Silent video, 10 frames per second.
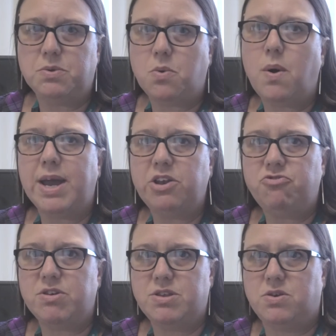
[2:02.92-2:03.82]
was quite
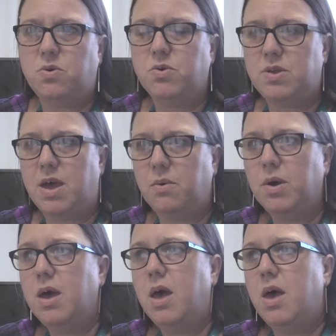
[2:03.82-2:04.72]
interested
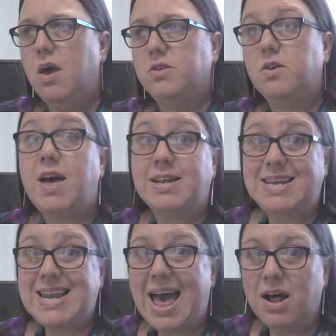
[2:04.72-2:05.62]
also. So that
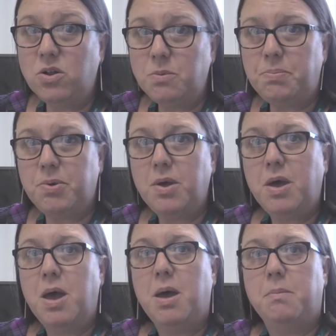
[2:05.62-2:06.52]
did help,
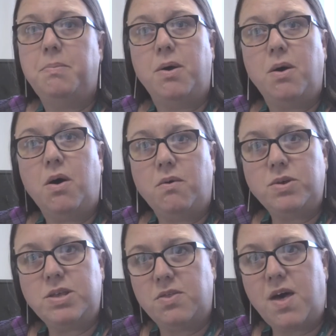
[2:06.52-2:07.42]
but
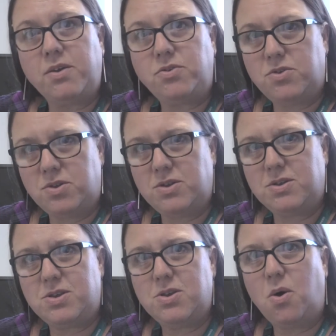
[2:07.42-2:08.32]
obviously that
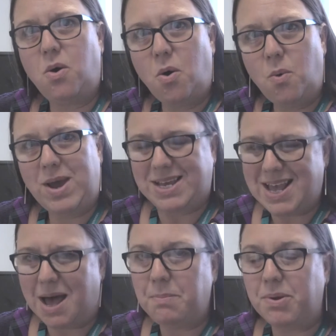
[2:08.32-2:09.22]
doesn't
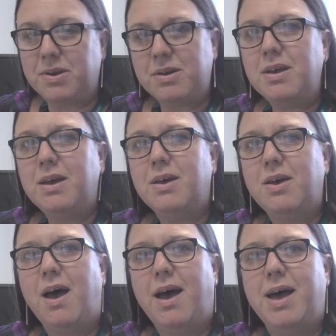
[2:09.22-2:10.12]
always happen.
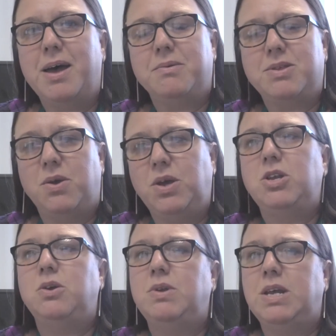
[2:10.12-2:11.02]
Uh, so
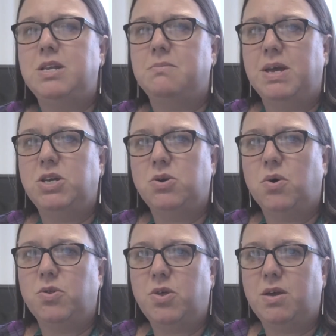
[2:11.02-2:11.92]
you do need to make
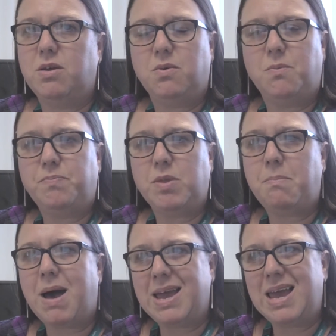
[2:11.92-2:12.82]
sure that
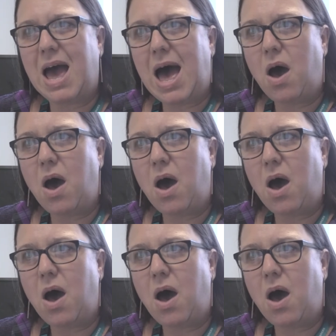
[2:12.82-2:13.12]
by